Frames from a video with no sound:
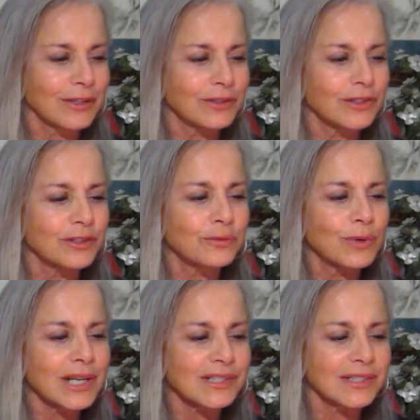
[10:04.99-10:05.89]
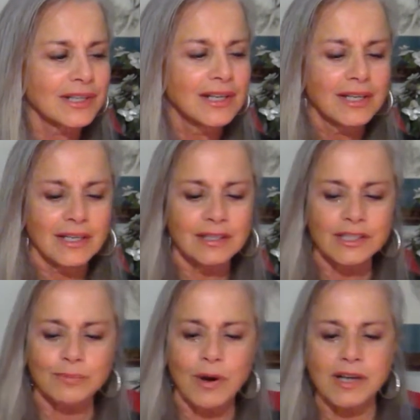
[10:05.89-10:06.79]
You're going to rest in this
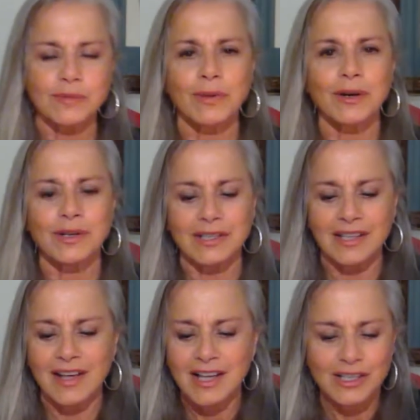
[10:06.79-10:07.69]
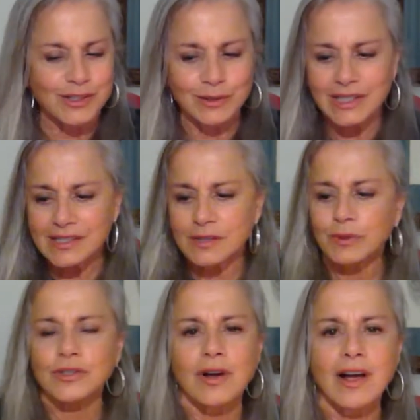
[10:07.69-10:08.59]
prosperity so let's see
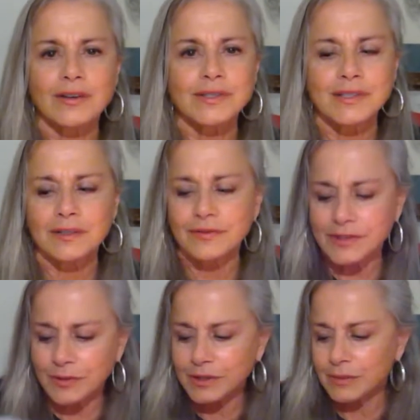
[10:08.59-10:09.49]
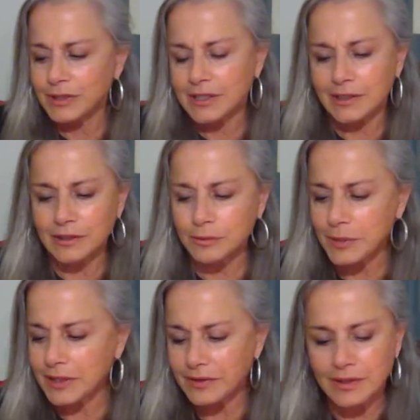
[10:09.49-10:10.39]
what your higher self is going to be telling you
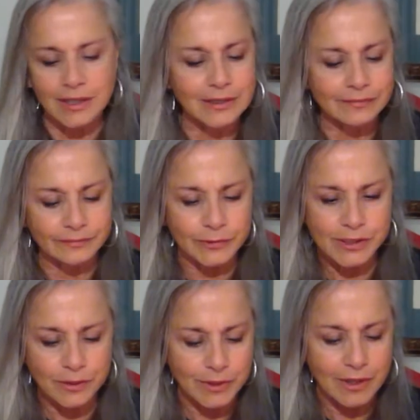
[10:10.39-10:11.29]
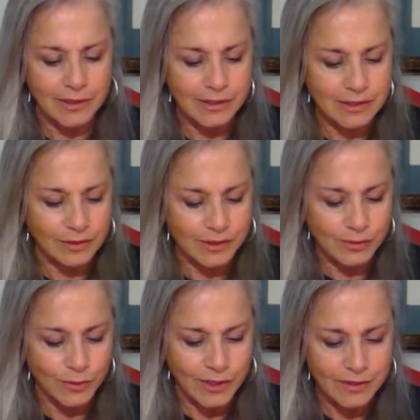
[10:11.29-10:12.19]
about um, what's going on here as
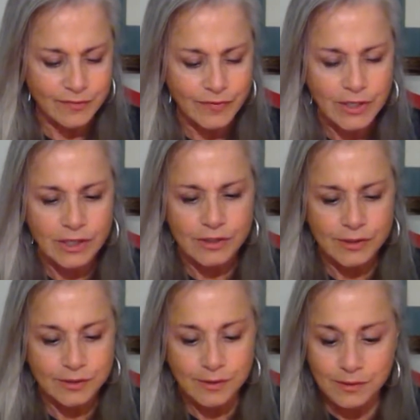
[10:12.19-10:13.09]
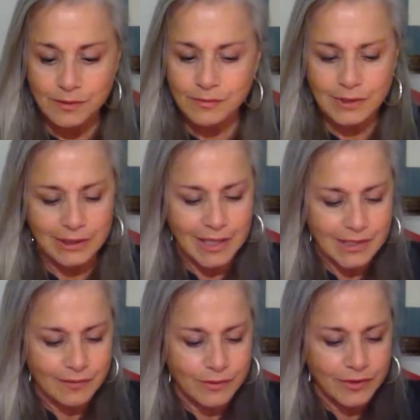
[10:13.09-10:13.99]
well. So a lot
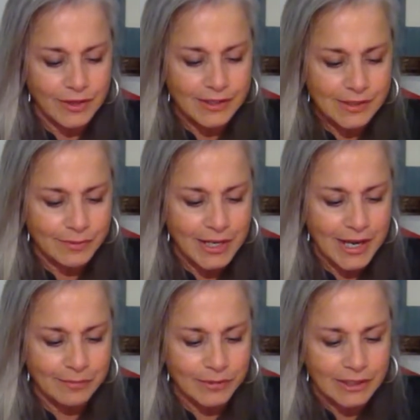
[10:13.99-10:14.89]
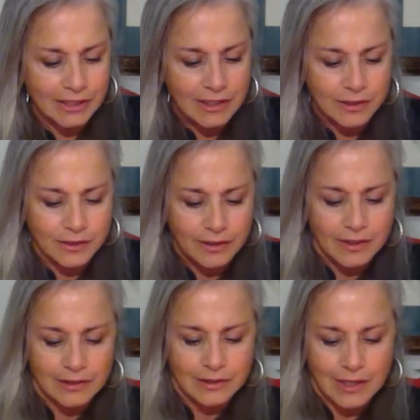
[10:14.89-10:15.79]
of good things have been happening here.
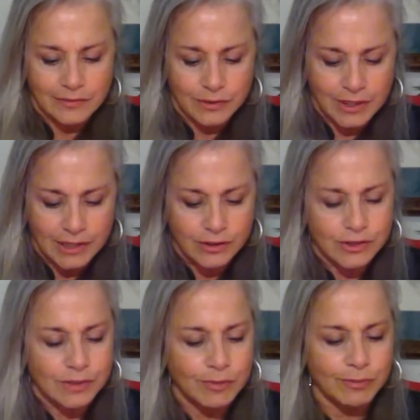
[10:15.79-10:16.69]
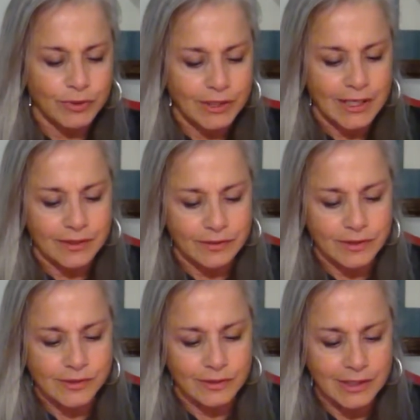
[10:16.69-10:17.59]
A lot of good energy has been putting out there.
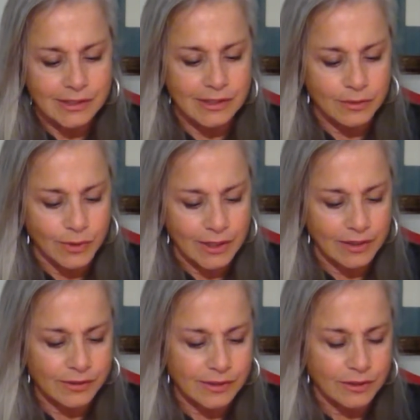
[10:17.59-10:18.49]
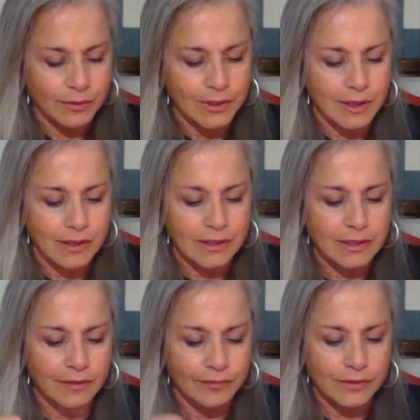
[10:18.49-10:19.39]
So let's see what else is going on
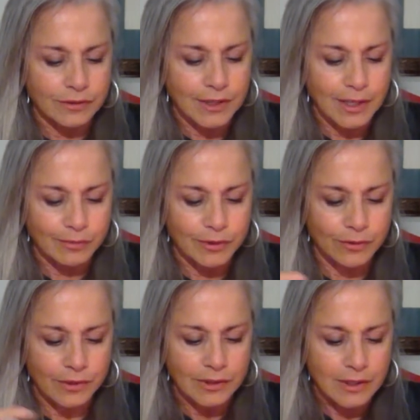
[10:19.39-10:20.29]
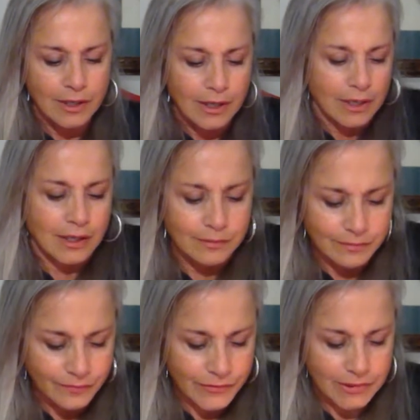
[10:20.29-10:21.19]
here for you, Capricorn, um,
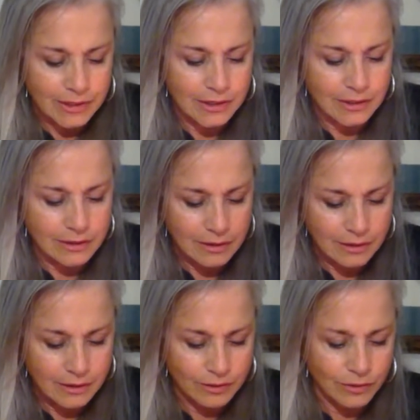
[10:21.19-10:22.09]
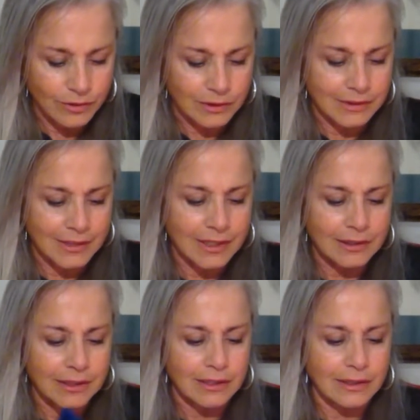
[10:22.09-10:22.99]
in your
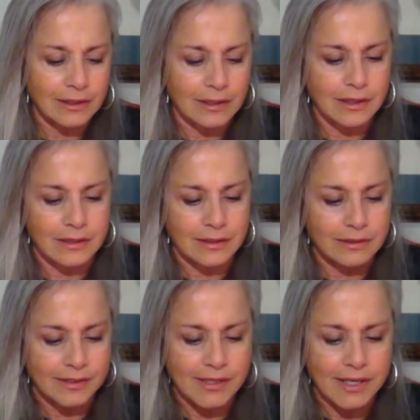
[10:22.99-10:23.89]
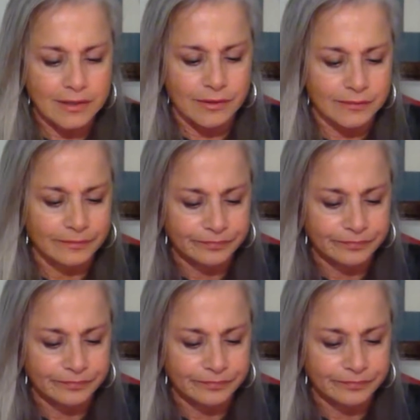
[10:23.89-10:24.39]
daily uh, cycle.